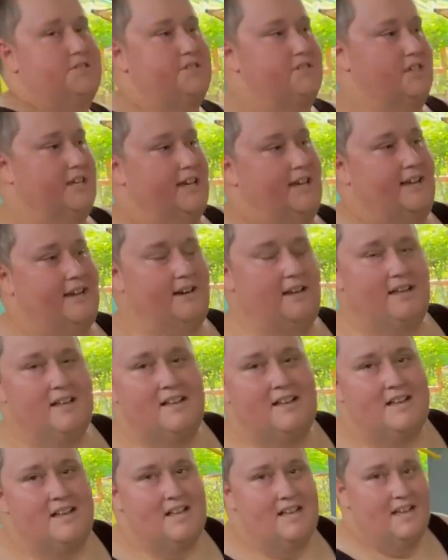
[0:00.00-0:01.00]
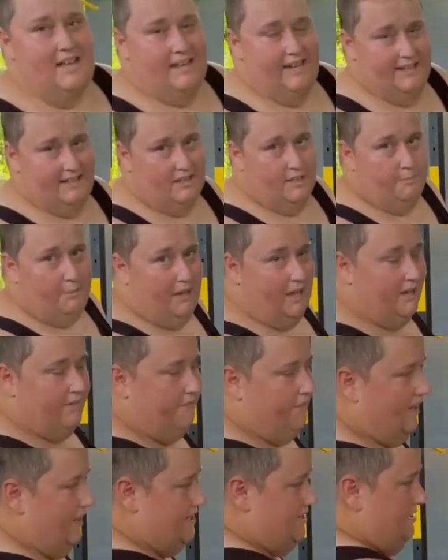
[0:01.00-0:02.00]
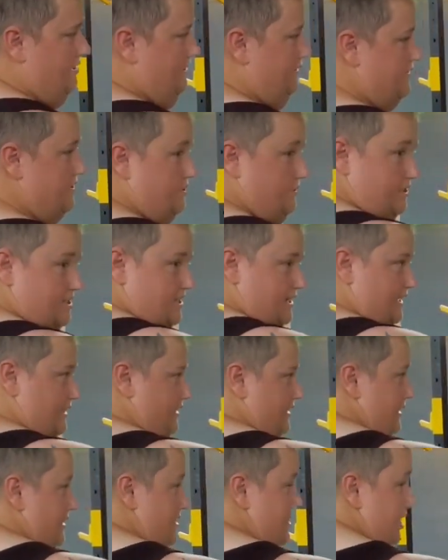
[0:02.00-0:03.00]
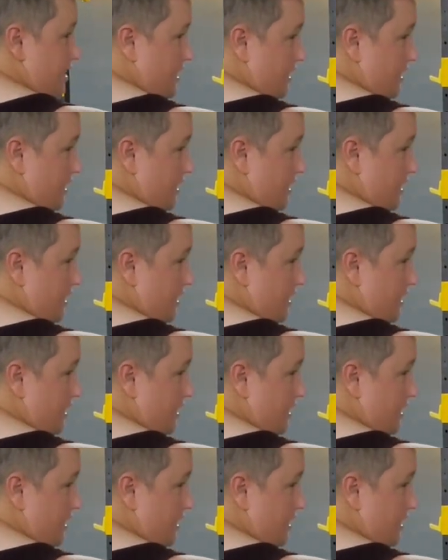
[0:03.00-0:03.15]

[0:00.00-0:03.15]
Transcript: combos as you can. Hit the bag fast enough so it's like